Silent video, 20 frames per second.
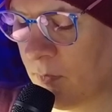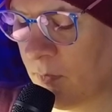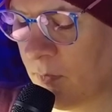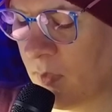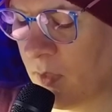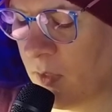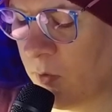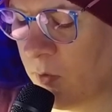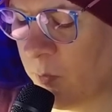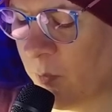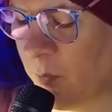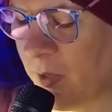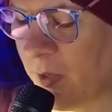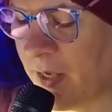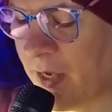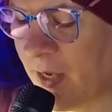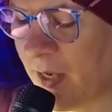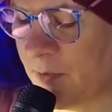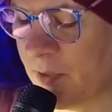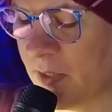When we
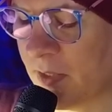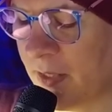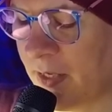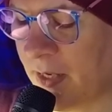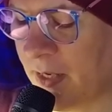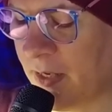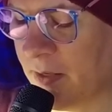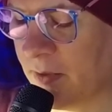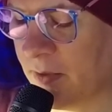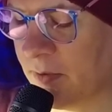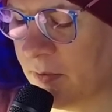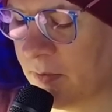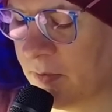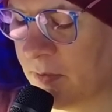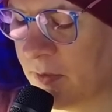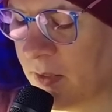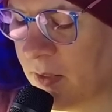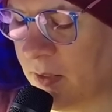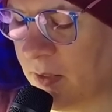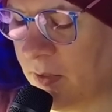came to the inn,
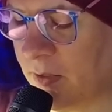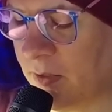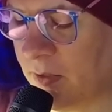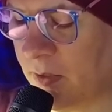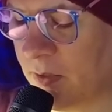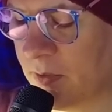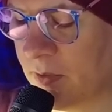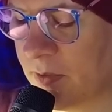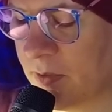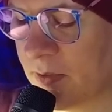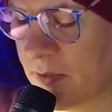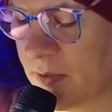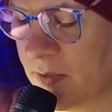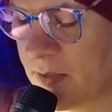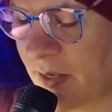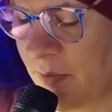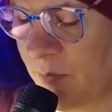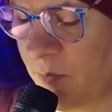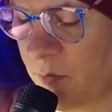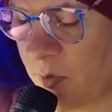I heard the
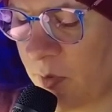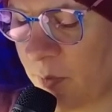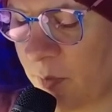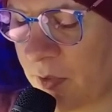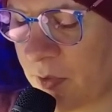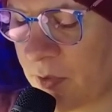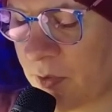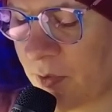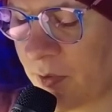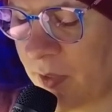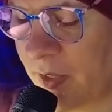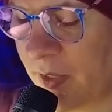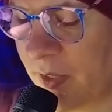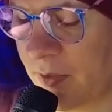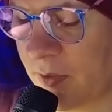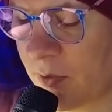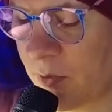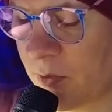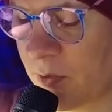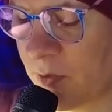same woman talking in the
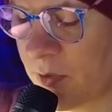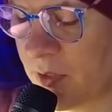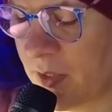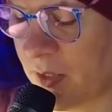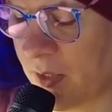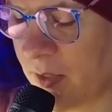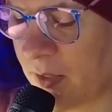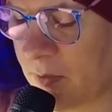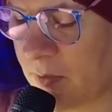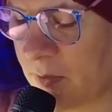courtyard.